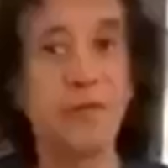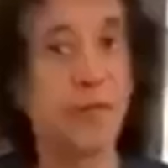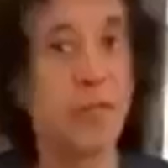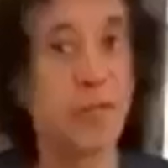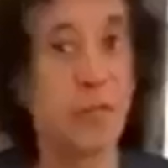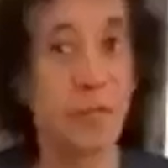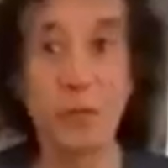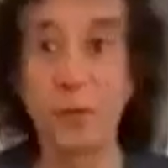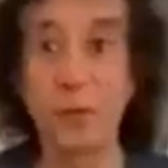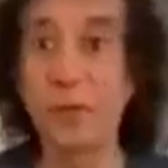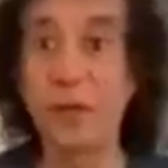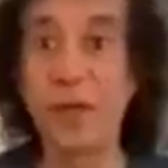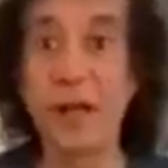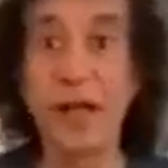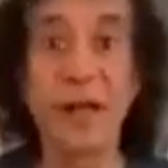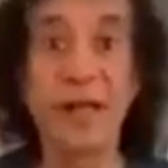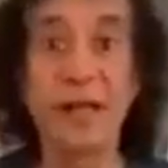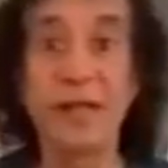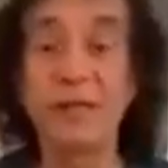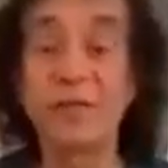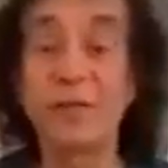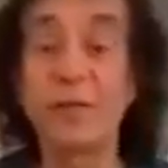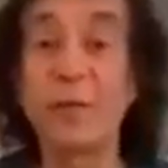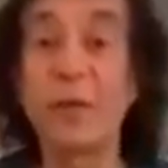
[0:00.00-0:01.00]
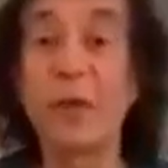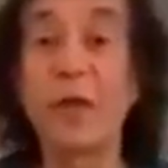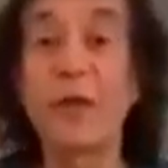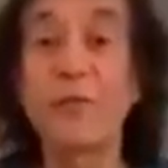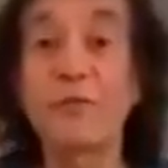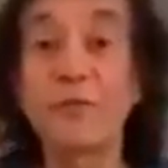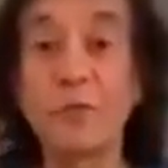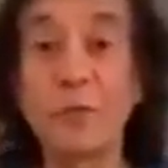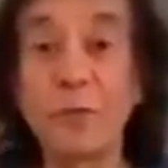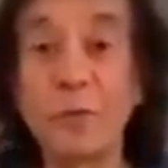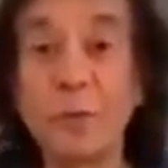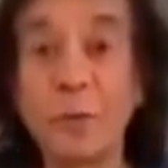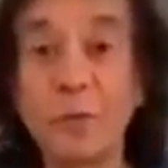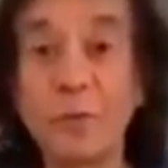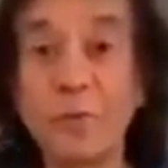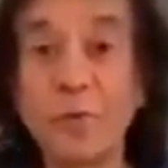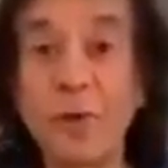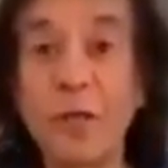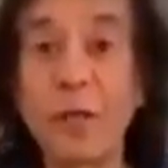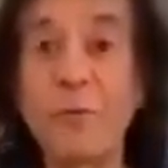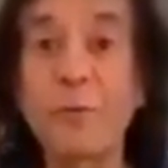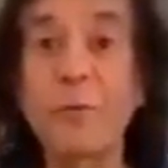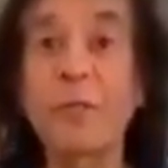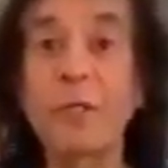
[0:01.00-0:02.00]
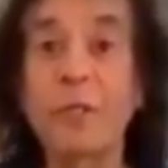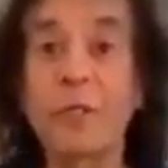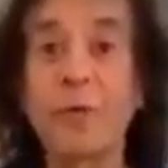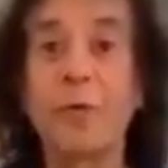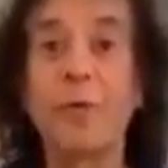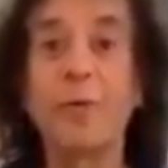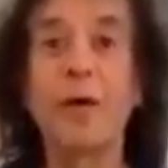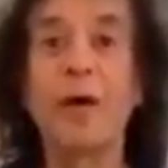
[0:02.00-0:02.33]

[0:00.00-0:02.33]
Good night, good afternoon, wherever you